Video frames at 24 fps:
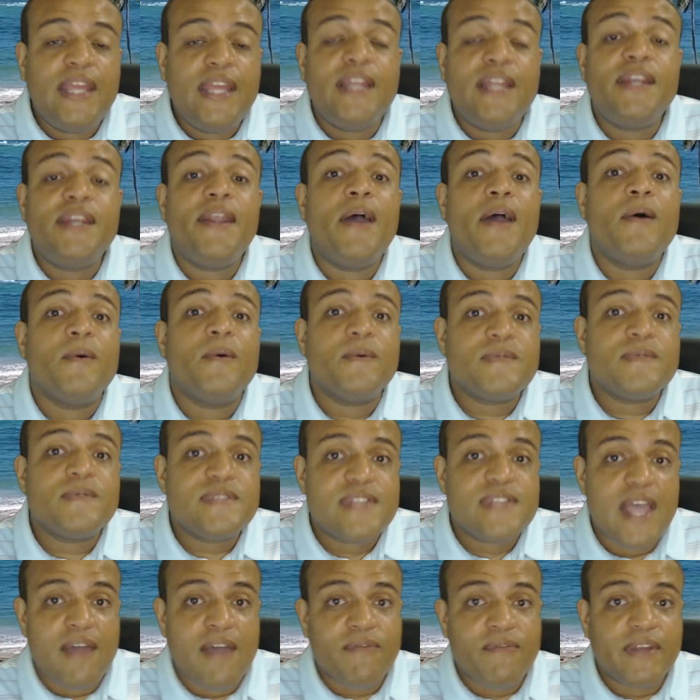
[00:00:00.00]

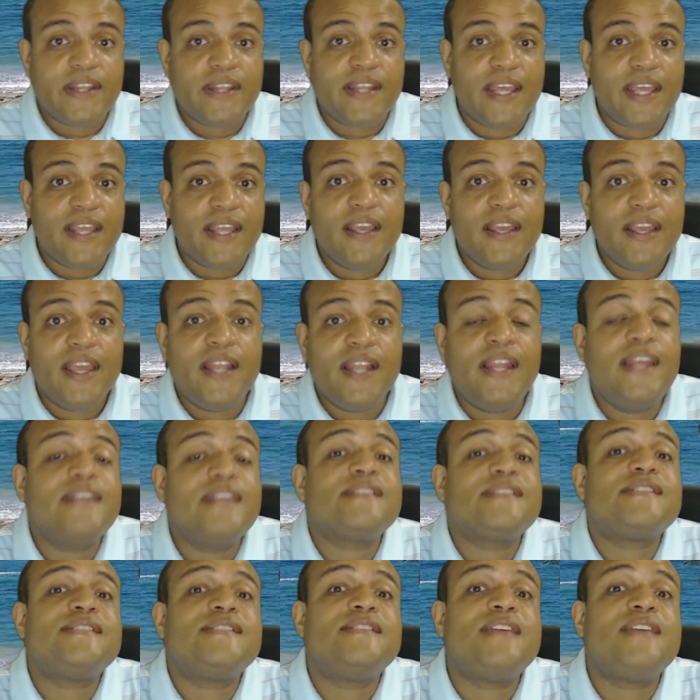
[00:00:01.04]
knows everything and
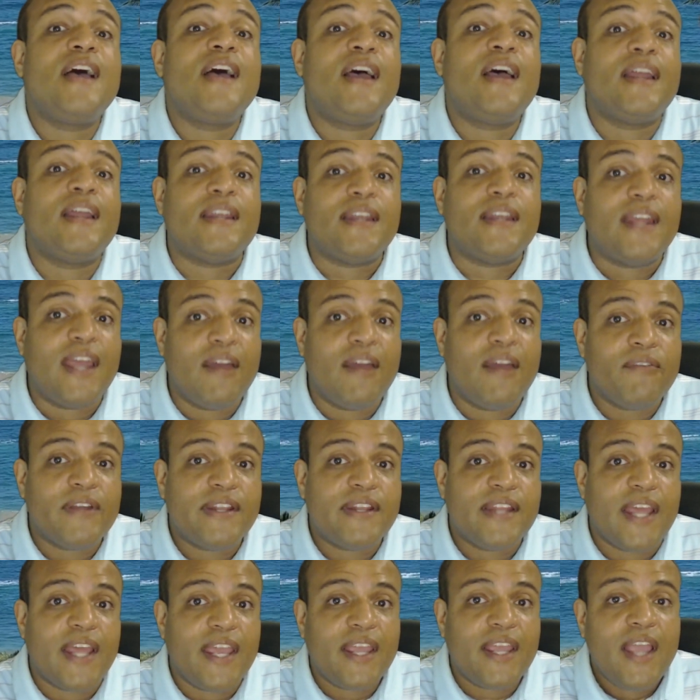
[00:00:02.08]
he's done
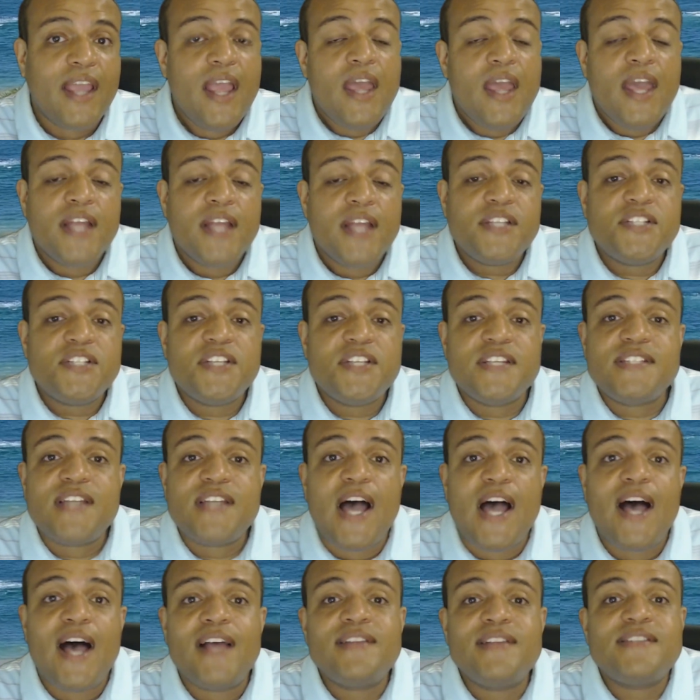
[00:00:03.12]
everything. It's just
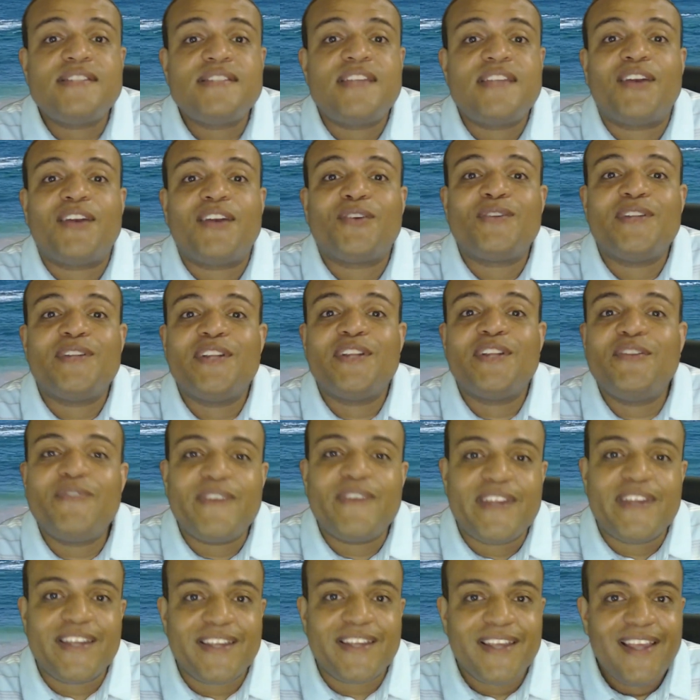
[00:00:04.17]
us that are
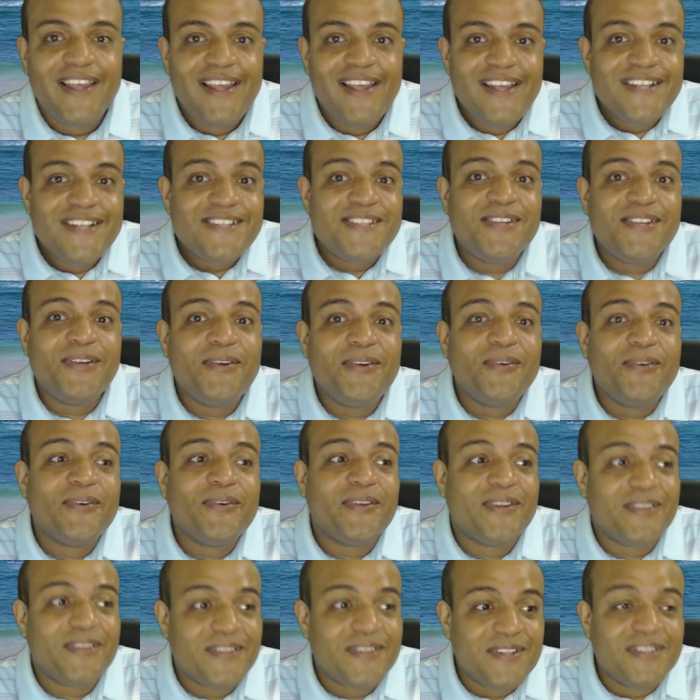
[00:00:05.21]
living
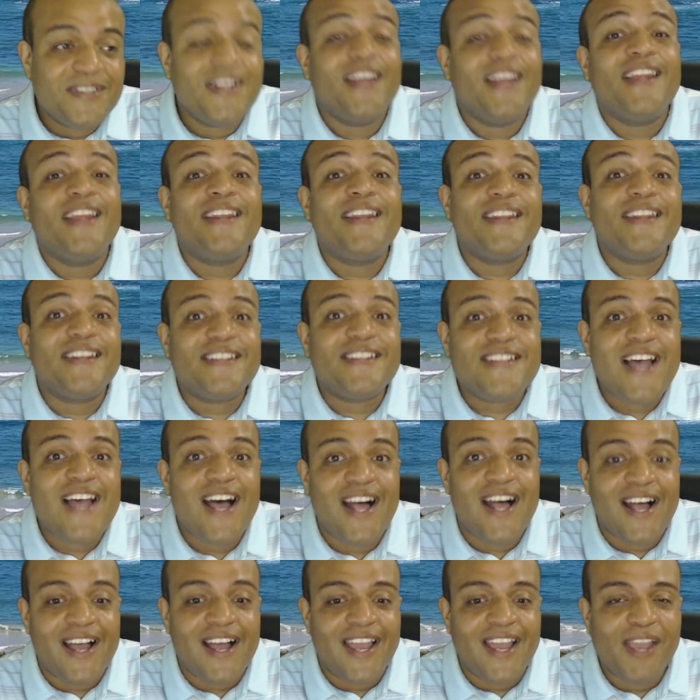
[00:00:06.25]
to in
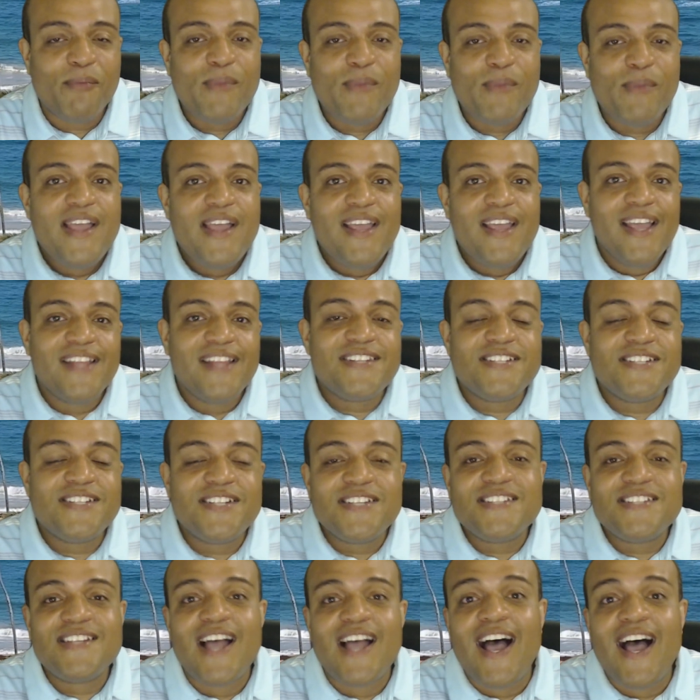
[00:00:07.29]
time. It's
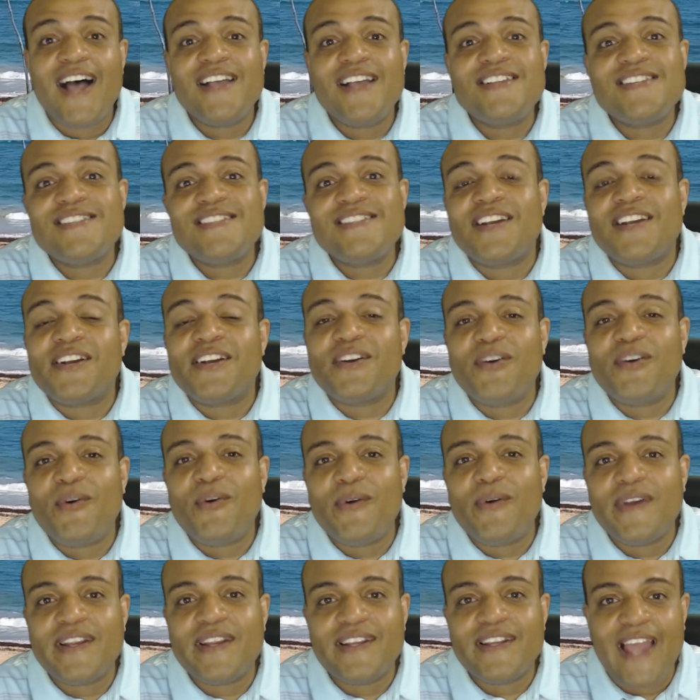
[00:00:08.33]
just us that are
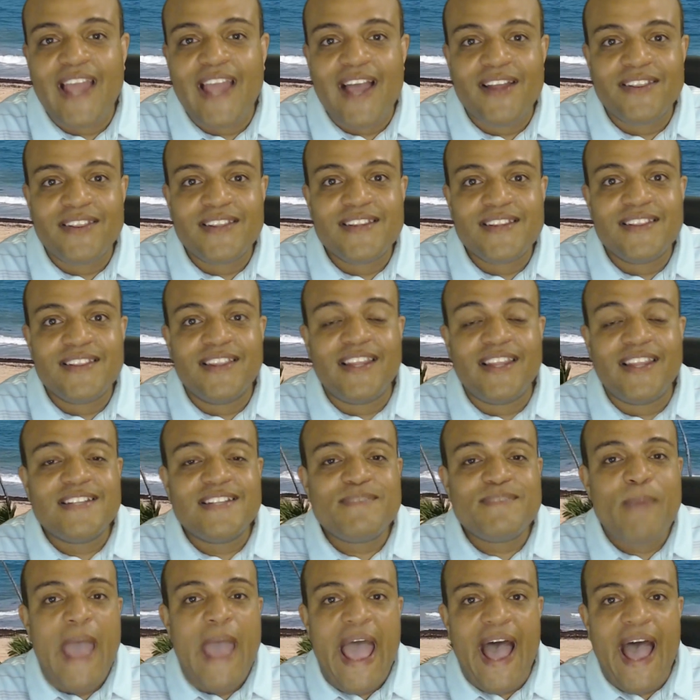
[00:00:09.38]
going down
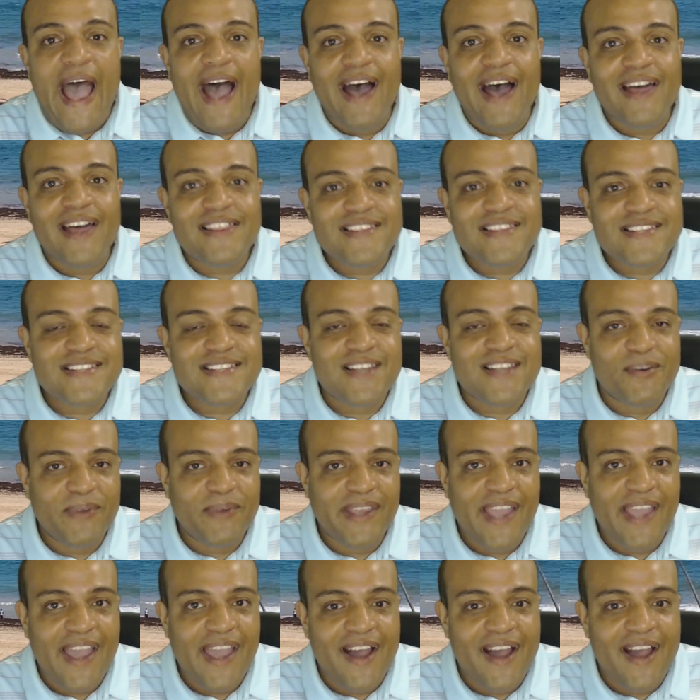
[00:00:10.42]
these paths that we
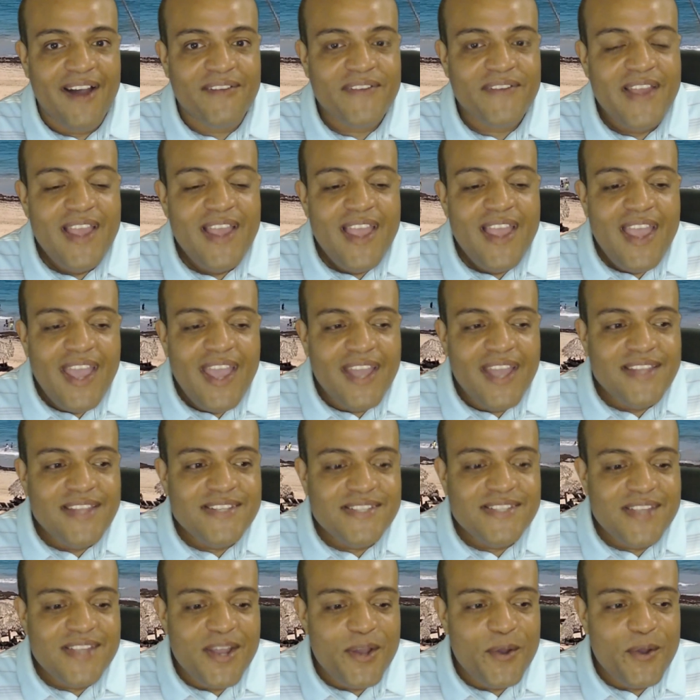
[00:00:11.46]
have. And
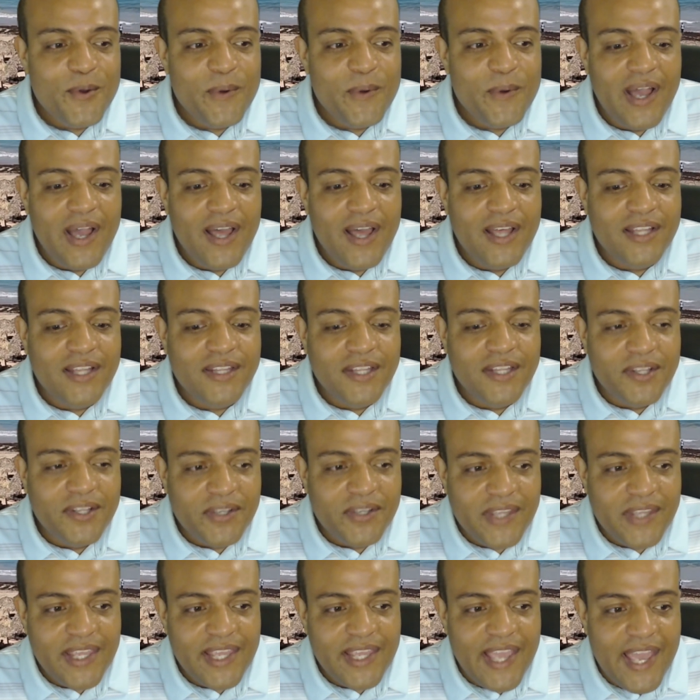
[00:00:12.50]
so, uh,
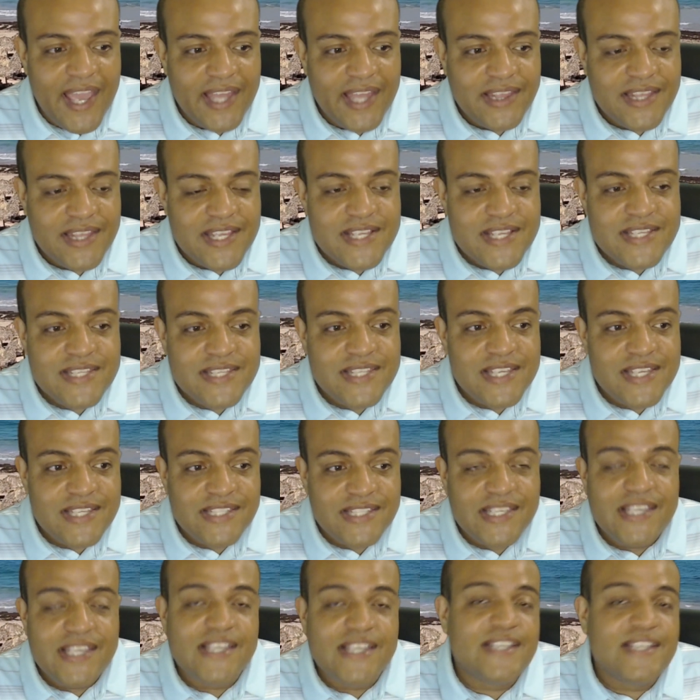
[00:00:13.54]
looking at this,
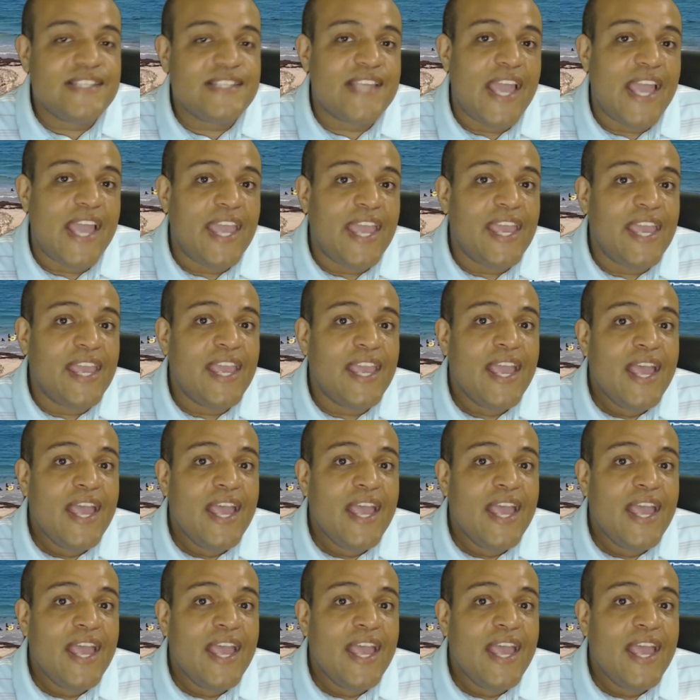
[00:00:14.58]
this is a